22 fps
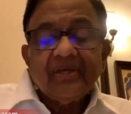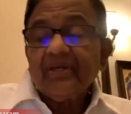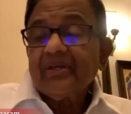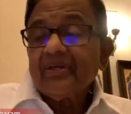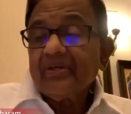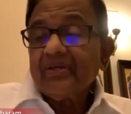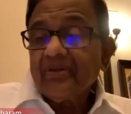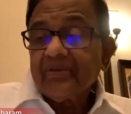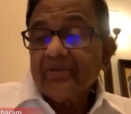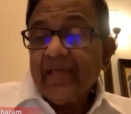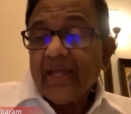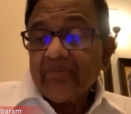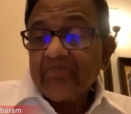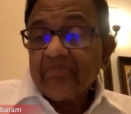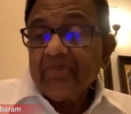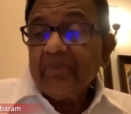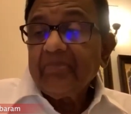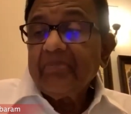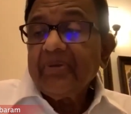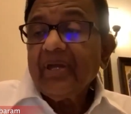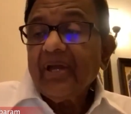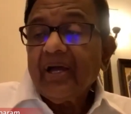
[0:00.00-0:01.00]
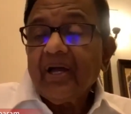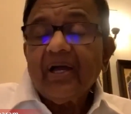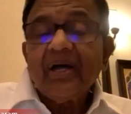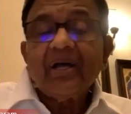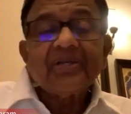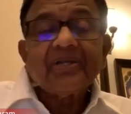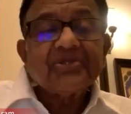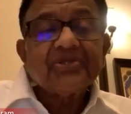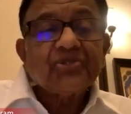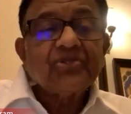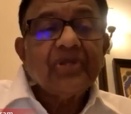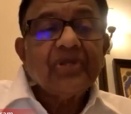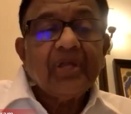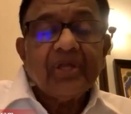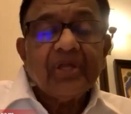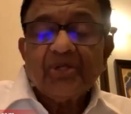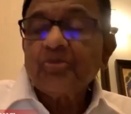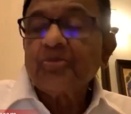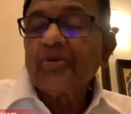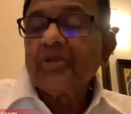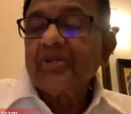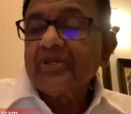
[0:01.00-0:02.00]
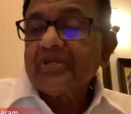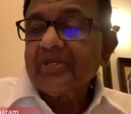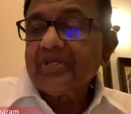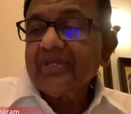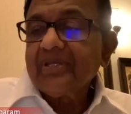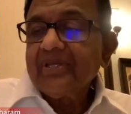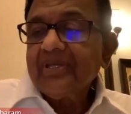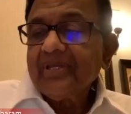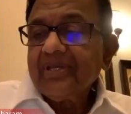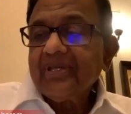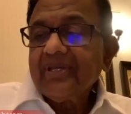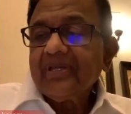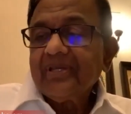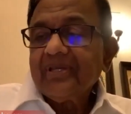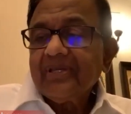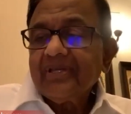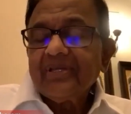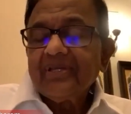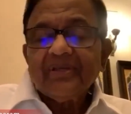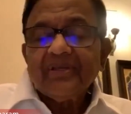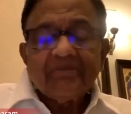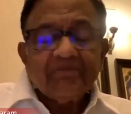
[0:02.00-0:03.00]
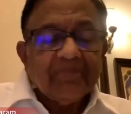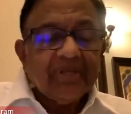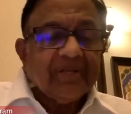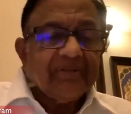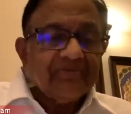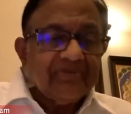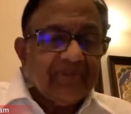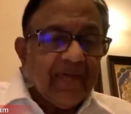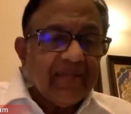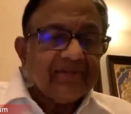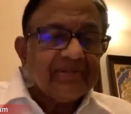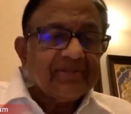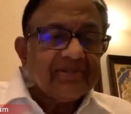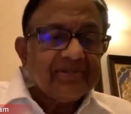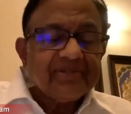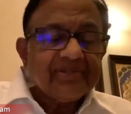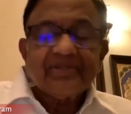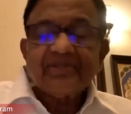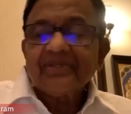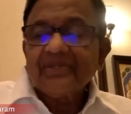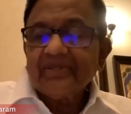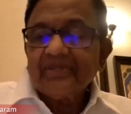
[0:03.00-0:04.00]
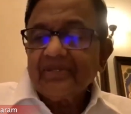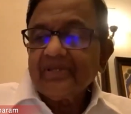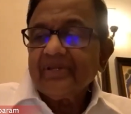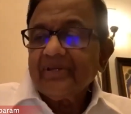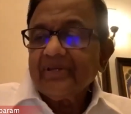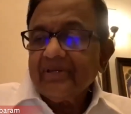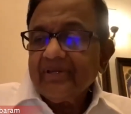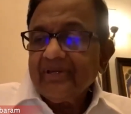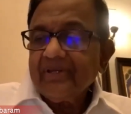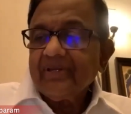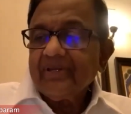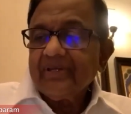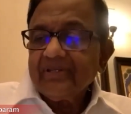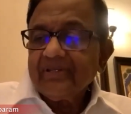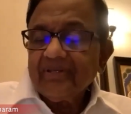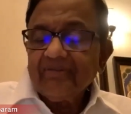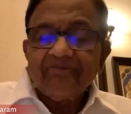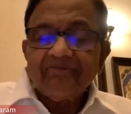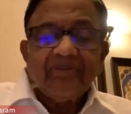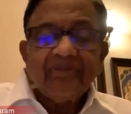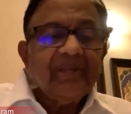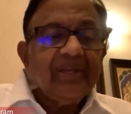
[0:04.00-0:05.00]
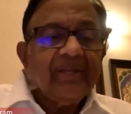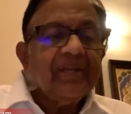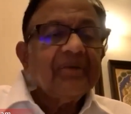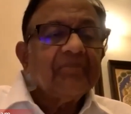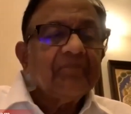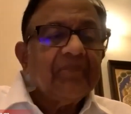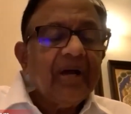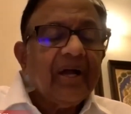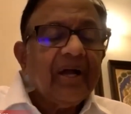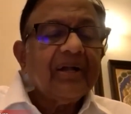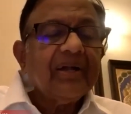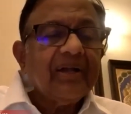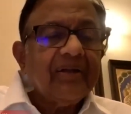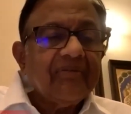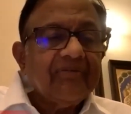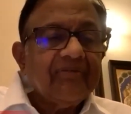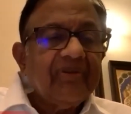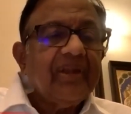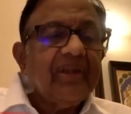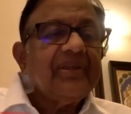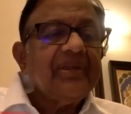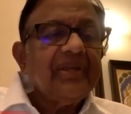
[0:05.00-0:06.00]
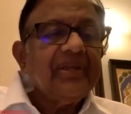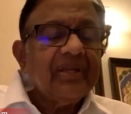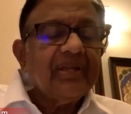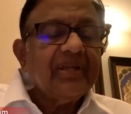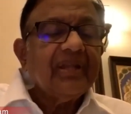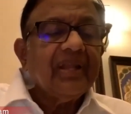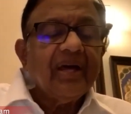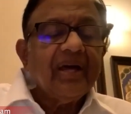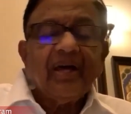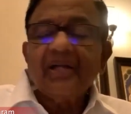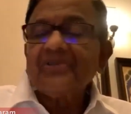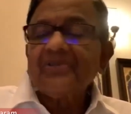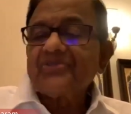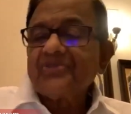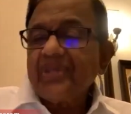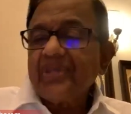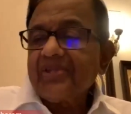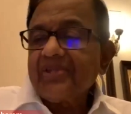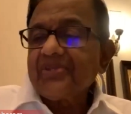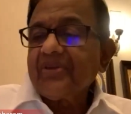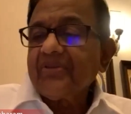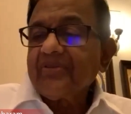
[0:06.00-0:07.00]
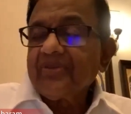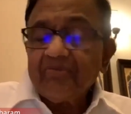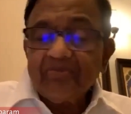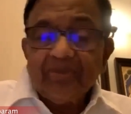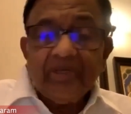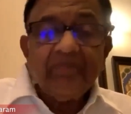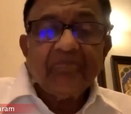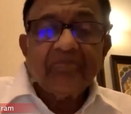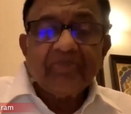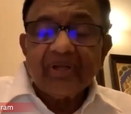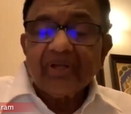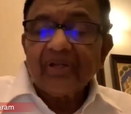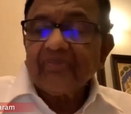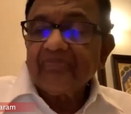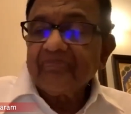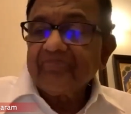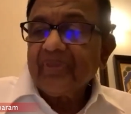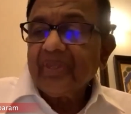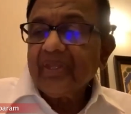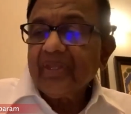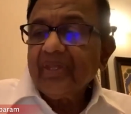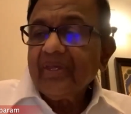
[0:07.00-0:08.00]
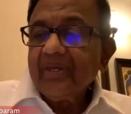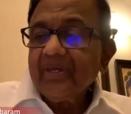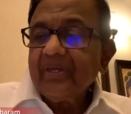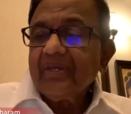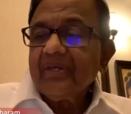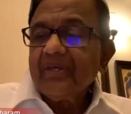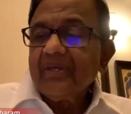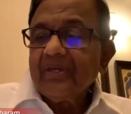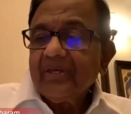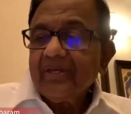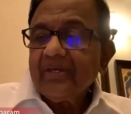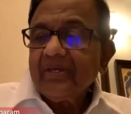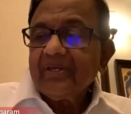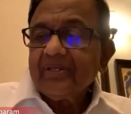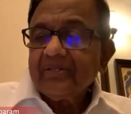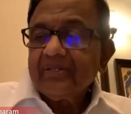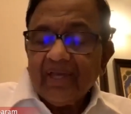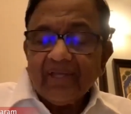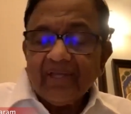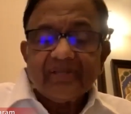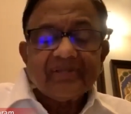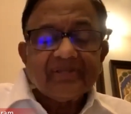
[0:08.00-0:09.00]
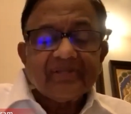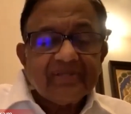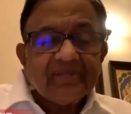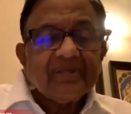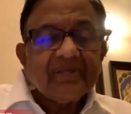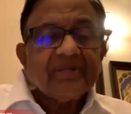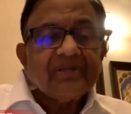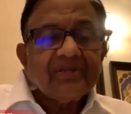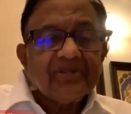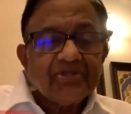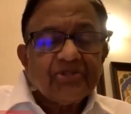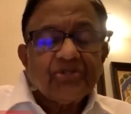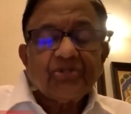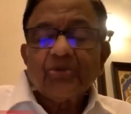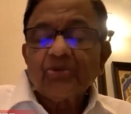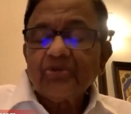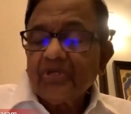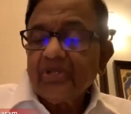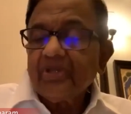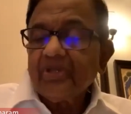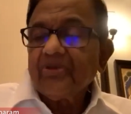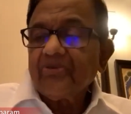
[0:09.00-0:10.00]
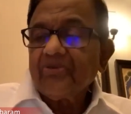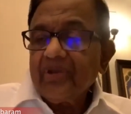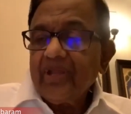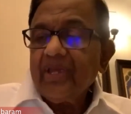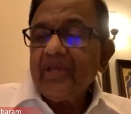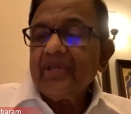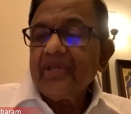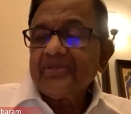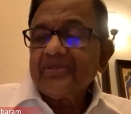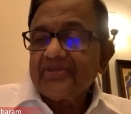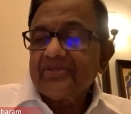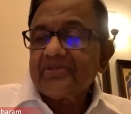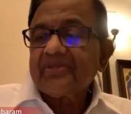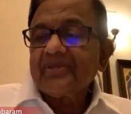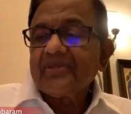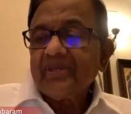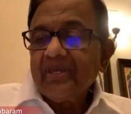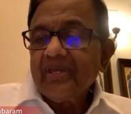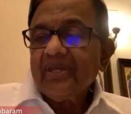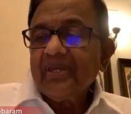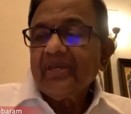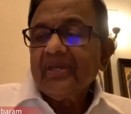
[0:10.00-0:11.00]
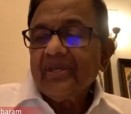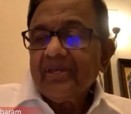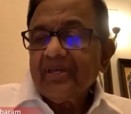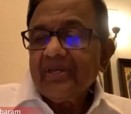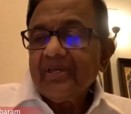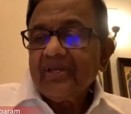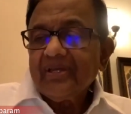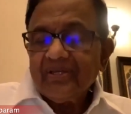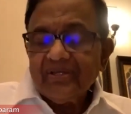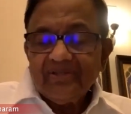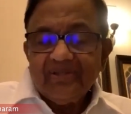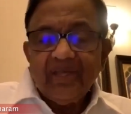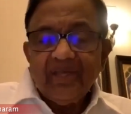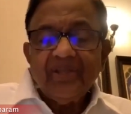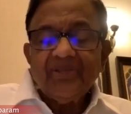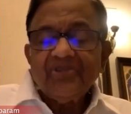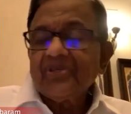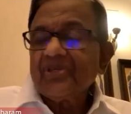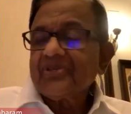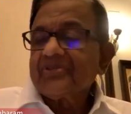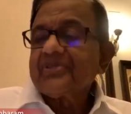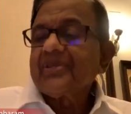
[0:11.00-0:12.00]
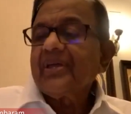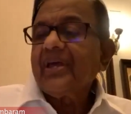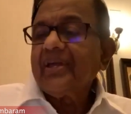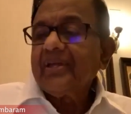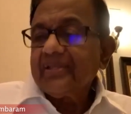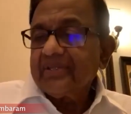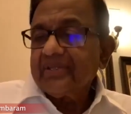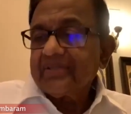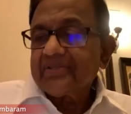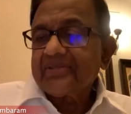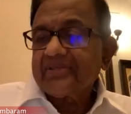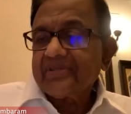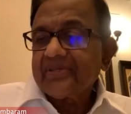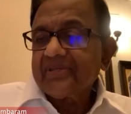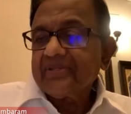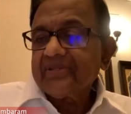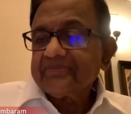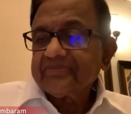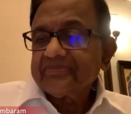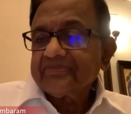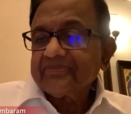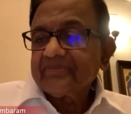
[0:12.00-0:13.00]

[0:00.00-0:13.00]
Now, that may be harsh judgment, but if that is the feeling among a very large section of the people that should raise danger signs.